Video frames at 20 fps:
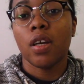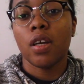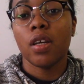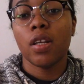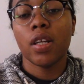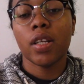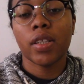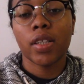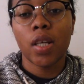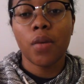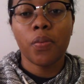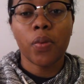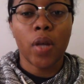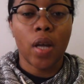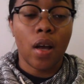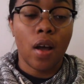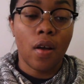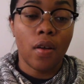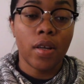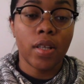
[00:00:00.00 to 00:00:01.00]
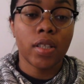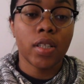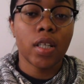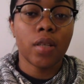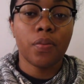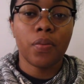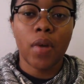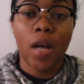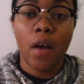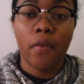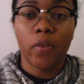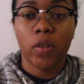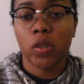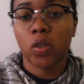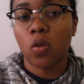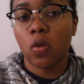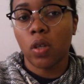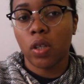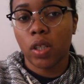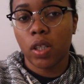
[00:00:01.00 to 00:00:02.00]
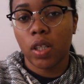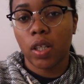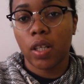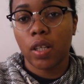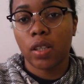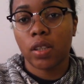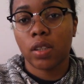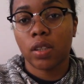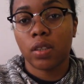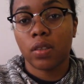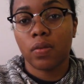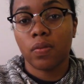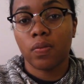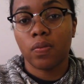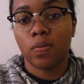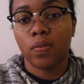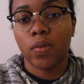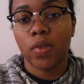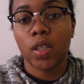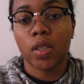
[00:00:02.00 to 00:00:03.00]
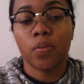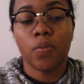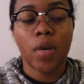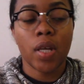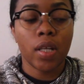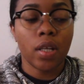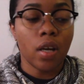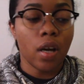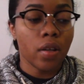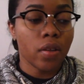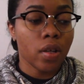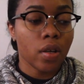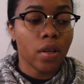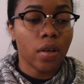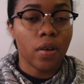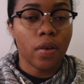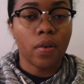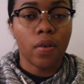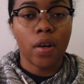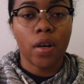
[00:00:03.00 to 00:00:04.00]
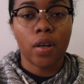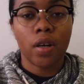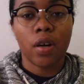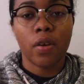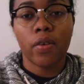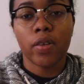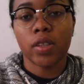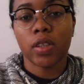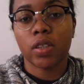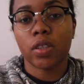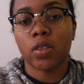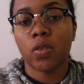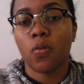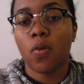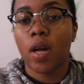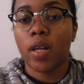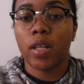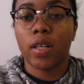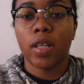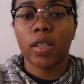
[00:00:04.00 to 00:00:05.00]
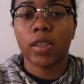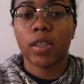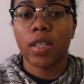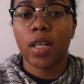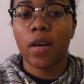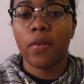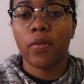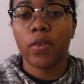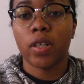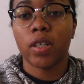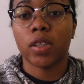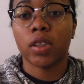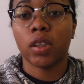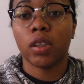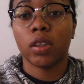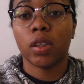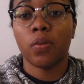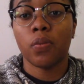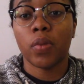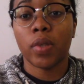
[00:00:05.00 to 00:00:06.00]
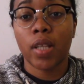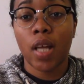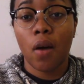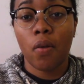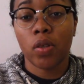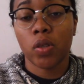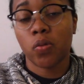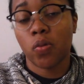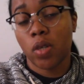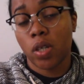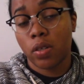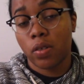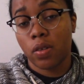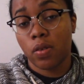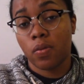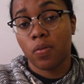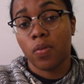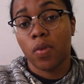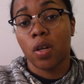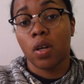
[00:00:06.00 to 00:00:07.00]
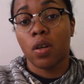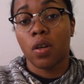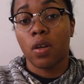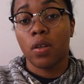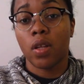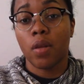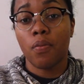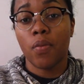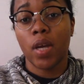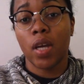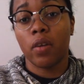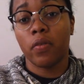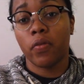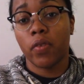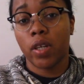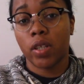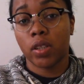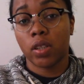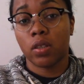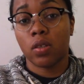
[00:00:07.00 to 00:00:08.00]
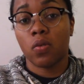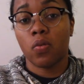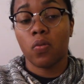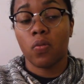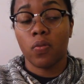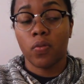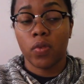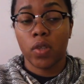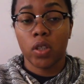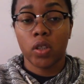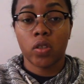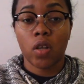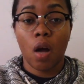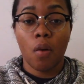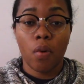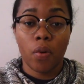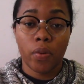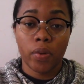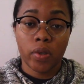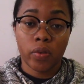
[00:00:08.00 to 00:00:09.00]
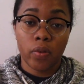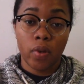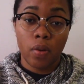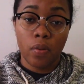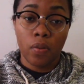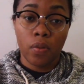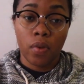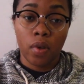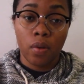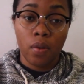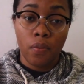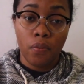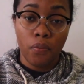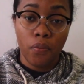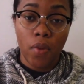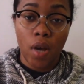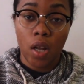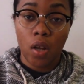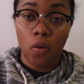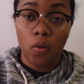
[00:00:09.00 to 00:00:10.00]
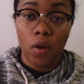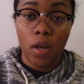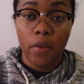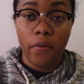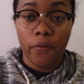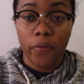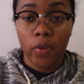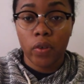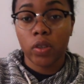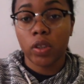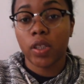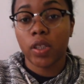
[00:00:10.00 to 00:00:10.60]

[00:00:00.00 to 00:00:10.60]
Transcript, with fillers: And it did play out. It did have a toll on the Knicks. There's many other occurrences to why the Knicks didn't have a good season, but that was one of them. The main reason, the drama between Melo and Phil